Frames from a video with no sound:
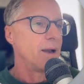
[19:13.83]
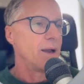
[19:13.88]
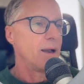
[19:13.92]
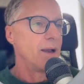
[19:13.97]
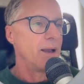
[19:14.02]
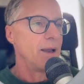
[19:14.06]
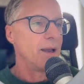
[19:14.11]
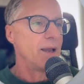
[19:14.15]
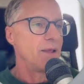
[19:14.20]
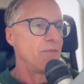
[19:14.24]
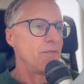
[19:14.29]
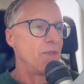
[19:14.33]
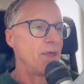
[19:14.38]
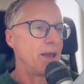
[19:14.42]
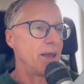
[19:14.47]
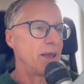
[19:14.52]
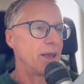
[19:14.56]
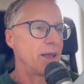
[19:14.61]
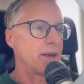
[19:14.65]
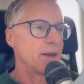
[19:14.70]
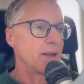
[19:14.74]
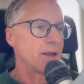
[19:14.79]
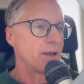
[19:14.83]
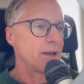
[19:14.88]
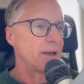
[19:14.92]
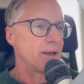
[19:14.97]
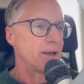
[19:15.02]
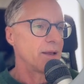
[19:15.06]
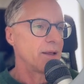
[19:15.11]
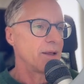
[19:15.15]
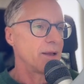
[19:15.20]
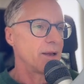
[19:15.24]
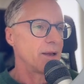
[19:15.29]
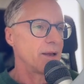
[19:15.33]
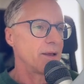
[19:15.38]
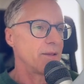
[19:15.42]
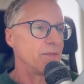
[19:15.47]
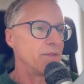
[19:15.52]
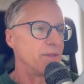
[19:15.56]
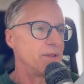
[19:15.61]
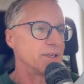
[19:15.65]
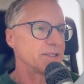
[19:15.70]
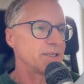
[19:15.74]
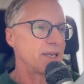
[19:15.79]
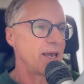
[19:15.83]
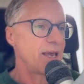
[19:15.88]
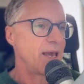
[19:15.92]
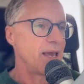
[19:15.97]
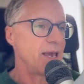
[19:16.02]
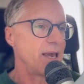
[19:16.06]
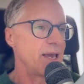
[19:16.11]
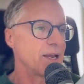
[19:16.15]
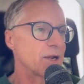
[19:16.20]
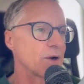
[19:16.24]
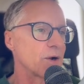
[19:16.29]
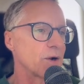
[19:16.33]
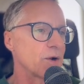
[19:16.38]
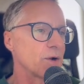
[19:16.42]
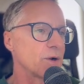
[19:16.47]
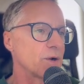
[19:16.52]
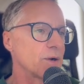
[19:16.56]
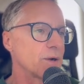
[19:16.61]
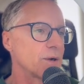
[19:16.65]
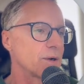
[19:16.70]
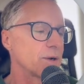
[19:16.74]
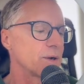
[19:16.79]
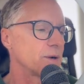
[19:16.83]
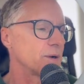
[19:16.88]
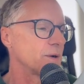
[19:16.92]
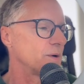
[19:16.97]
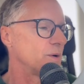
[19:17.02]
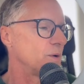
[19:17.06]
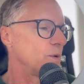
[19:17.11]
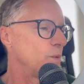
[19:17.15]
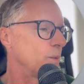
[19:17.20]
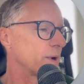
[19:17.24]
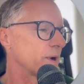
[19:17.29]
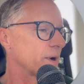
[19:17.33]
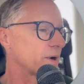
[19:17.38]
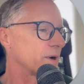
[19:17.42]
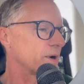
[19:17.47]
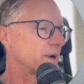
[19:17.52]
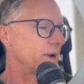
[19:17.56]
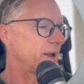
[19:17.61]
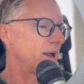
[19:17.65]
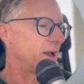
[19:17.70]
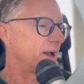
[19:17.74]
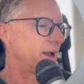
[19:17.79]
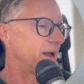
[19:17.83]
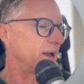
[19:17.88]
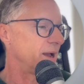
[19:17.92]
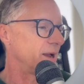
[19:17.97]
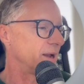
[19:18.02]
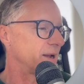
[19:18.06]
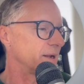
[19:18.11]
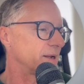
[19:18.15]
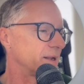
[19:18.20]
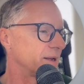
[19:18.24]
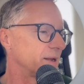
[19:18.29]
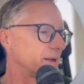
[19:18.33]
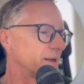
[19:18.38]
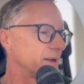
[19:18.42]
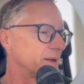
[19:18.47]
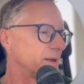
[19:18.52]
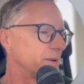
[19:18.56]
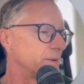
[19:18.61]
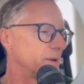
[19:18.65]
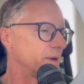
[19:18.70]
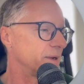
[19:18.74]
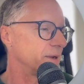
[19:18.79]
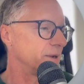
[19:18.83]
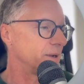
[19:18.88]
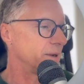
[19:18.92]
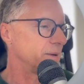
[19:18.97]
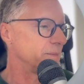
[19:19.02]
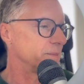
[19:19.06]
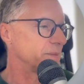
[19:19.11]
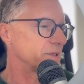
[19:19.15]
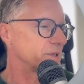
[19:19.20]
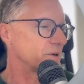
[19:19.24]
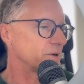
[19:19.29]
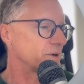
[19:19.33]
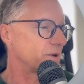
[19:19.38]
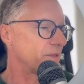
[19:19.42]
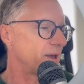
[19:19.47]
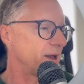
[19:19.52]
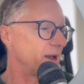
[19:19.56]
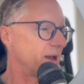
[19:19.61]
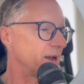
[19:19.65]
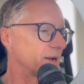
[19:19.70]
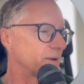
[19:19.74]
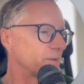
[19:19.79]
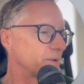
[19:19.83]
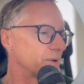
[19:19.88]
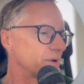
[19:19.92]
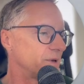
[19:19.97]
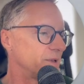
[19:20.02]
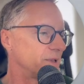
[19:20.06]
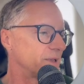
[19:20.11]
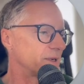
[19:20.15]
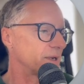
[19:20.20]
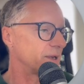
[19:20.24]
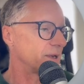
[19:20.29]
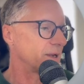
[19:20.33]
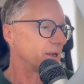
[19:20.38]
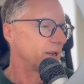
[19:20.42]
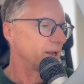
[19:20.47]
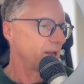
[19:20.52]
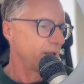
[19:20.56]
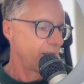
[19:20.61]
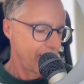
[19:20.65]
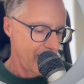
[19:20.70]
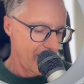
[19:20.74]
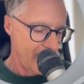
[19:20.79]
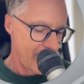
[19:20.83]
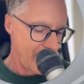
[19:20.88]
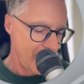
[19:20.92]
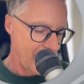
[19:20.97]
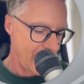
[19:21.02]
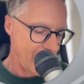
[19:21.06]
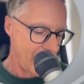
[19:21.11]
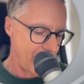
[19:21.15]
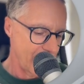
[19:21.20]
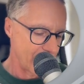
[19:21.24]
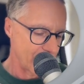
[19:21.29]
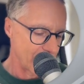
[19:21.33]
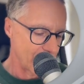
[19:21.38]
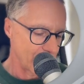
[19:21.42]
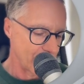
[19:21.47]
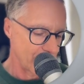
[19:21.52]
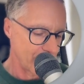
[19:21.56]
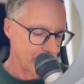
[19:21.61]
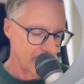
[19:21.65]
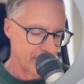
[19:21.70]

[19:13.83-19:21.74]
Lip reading: And then this hanger, we're going to add material to that, call it hanger.